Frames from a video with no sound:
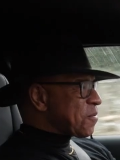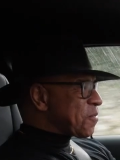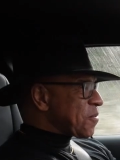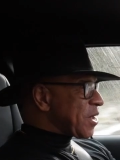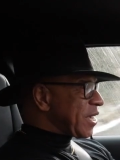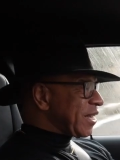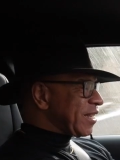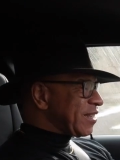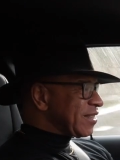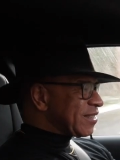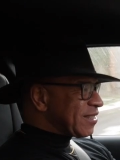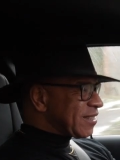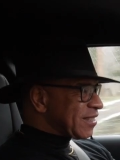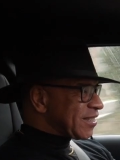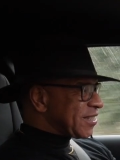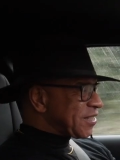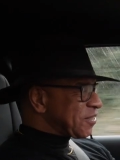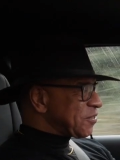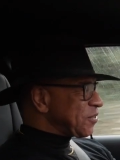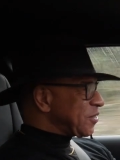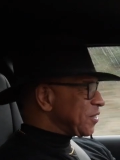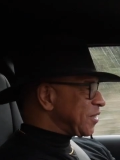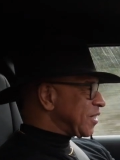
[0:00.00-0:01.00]
wait
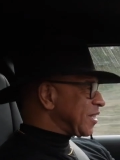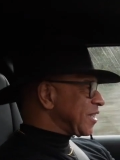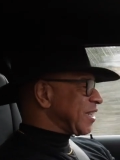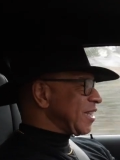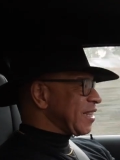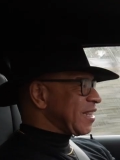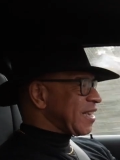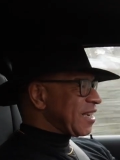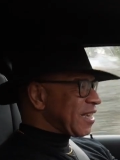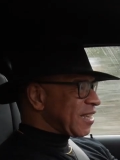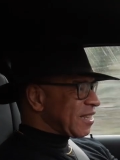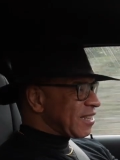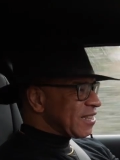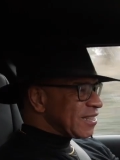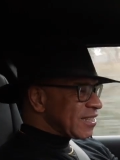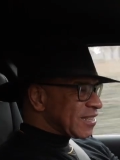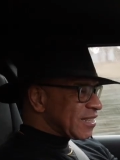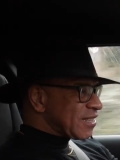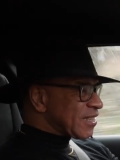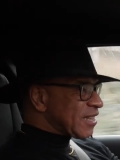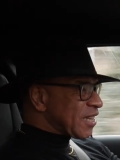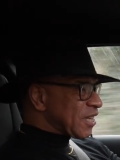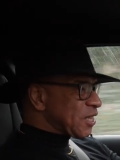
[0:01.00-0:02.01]
until you see that
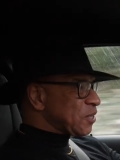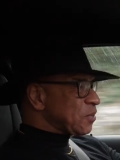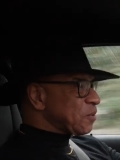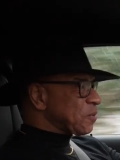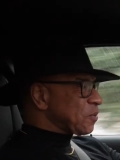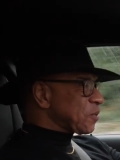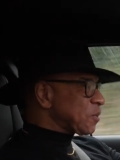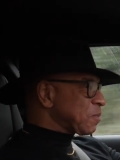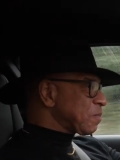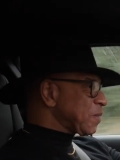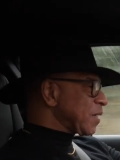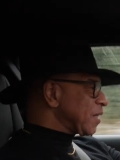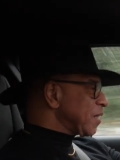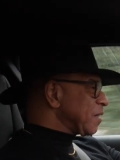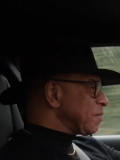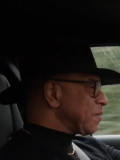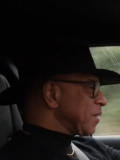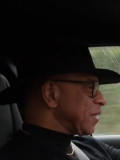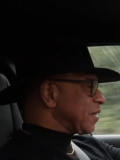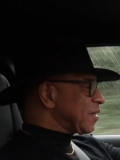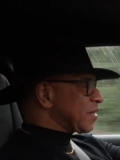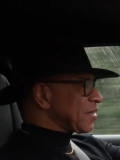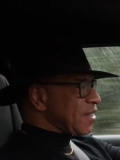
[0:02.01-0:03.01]
national speed
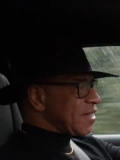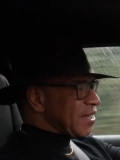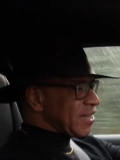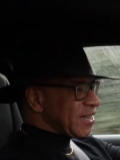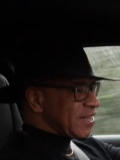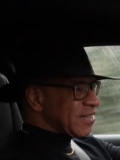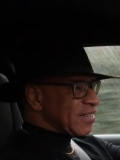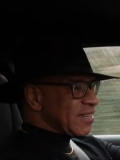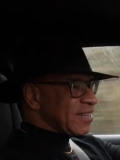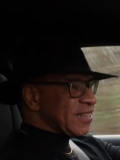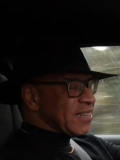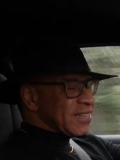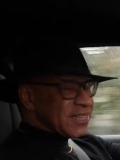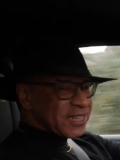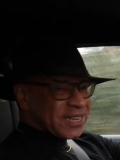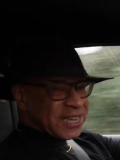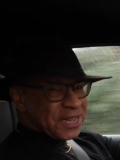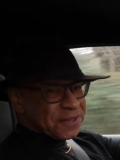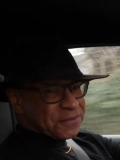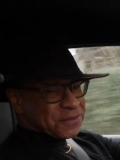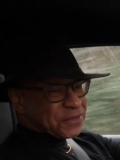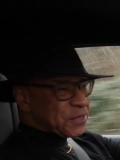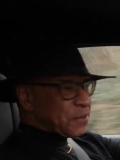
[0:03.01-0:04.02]
limit sign to
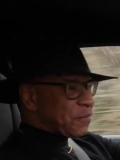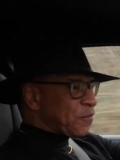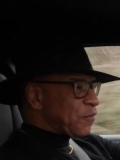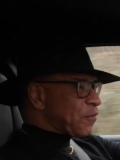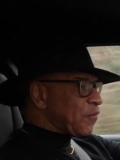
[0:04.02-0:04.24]
have some